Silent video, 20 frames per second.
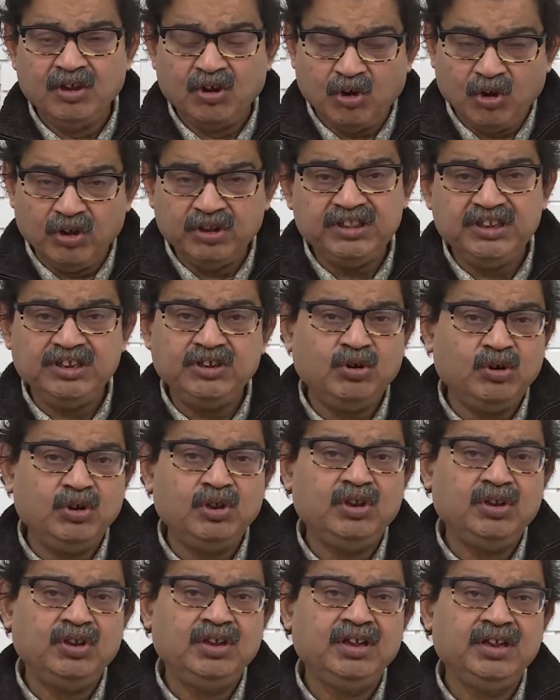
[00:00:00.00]
On the
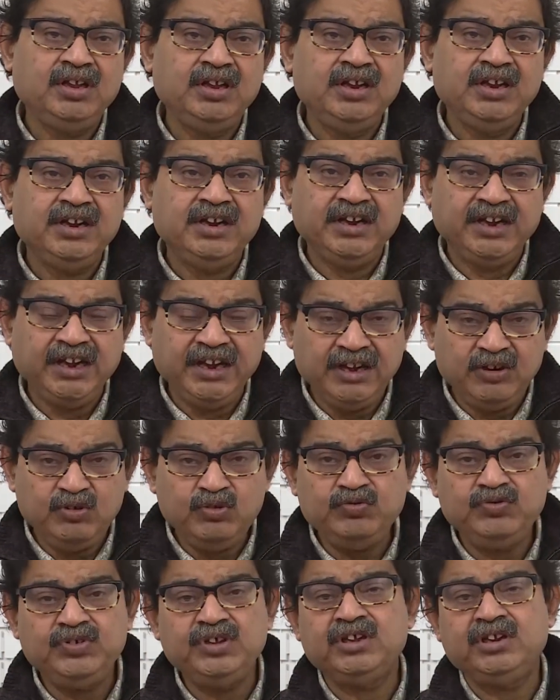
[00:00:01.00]
whole,
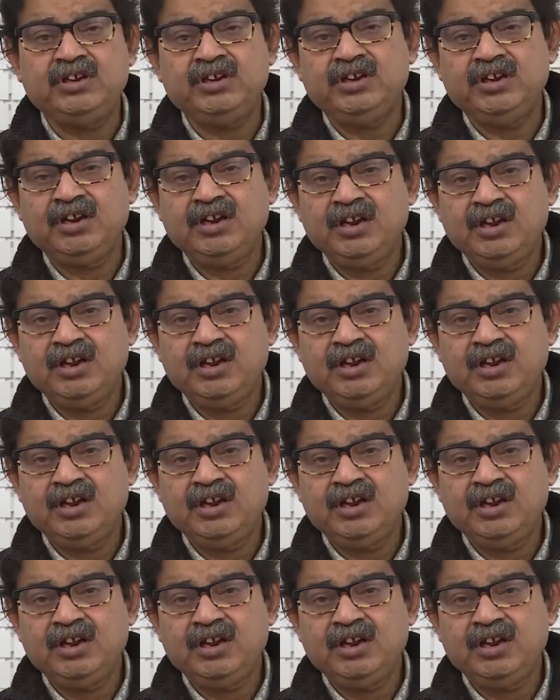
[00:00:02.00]
Nehruvian